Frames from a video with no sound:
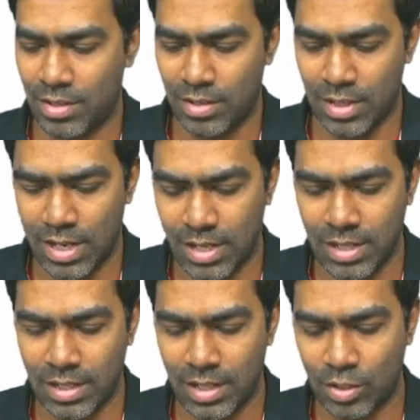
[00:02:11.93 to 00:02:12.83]
That's the
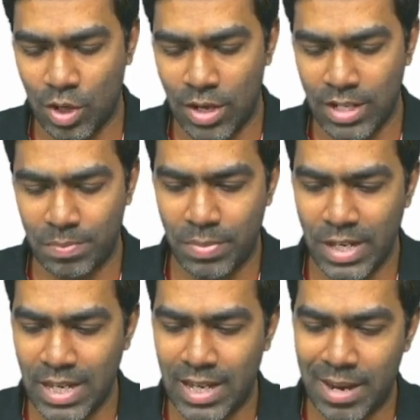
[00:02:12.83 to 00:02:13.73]
reason it's called as
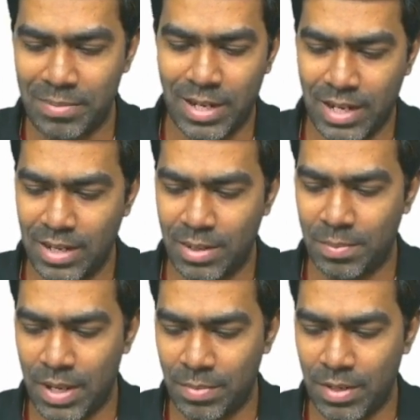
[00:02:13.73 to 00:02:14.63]
pre-capillary
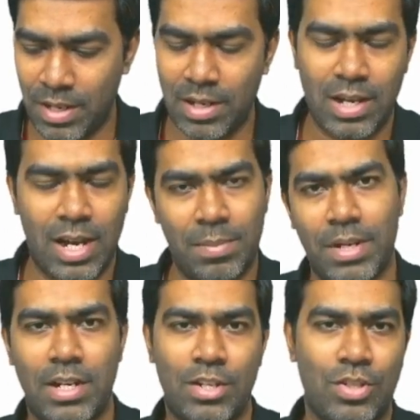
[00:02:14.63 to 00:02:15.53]
pulmonary
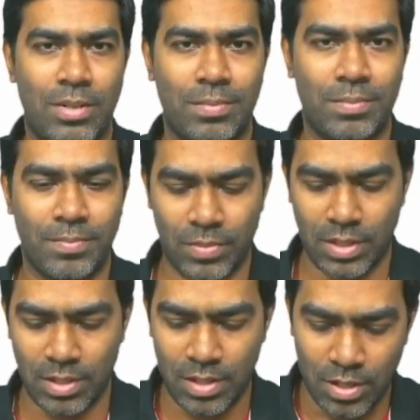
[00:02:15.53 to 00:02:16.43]
hypertension.
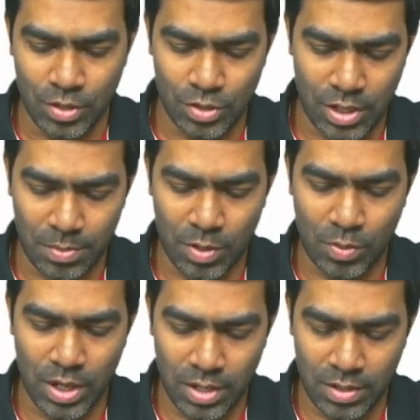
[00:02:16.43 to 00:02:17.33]
So number
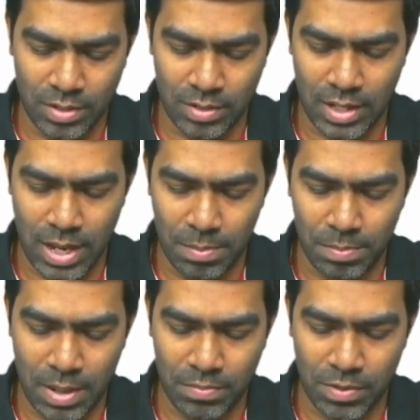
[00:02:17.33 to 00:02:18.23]
one,
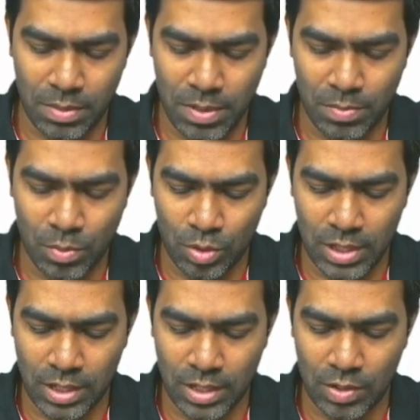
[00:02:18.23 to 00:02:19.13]
MPAP will be more
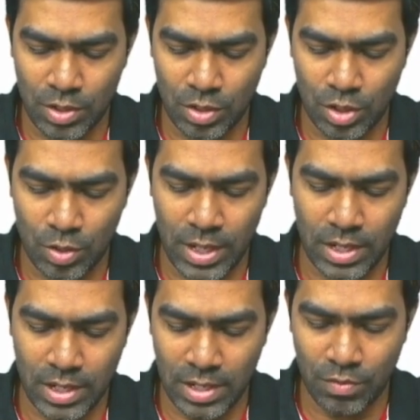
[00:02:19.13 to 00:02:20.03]
than or equal to
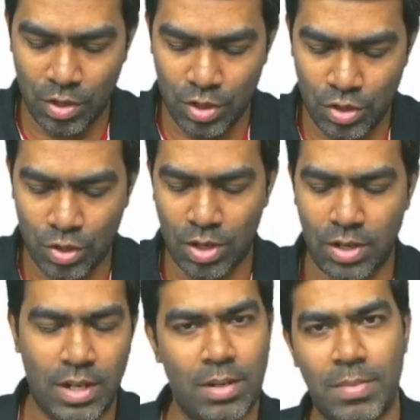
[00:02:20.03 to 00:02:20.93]
20 for sure.
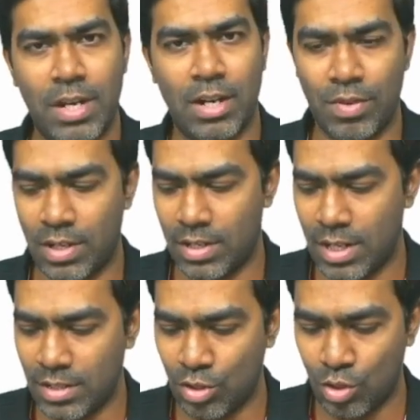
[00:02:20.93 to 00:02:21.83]
It will be elevated. There
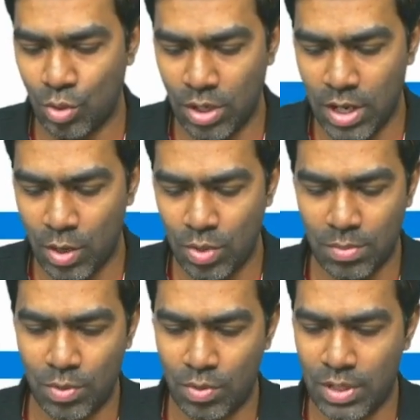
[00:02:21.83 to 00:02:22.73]
is no doubt
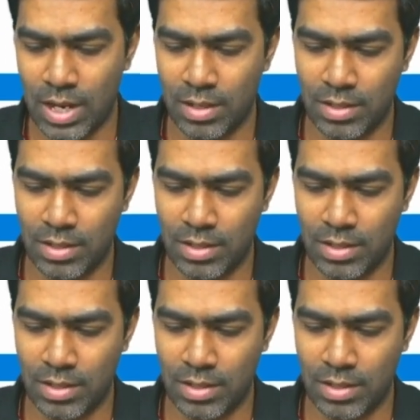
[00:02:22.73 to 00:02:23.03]
about that.